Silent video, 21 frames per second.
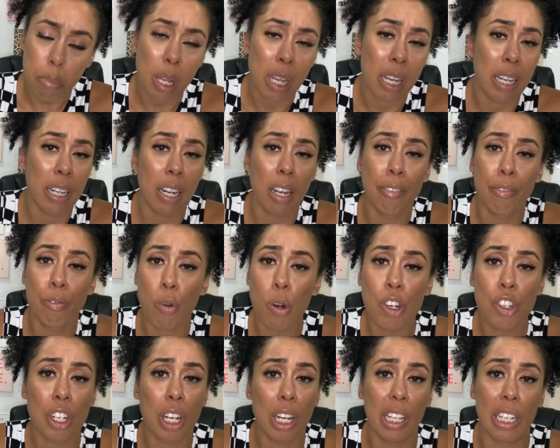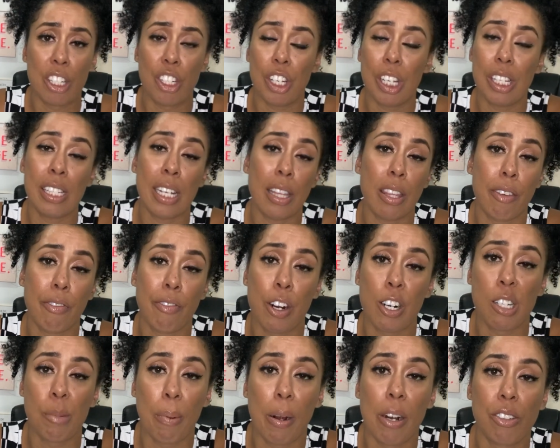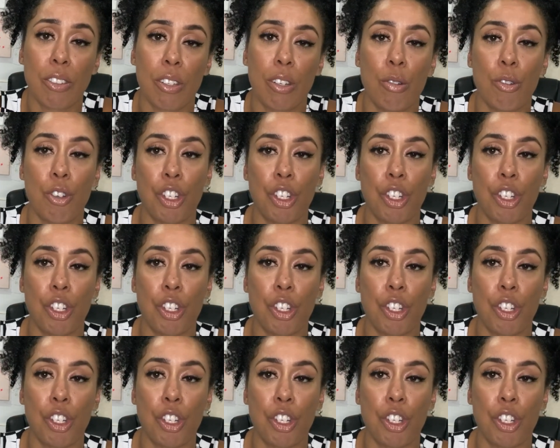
And unfortunately, she's not the first person who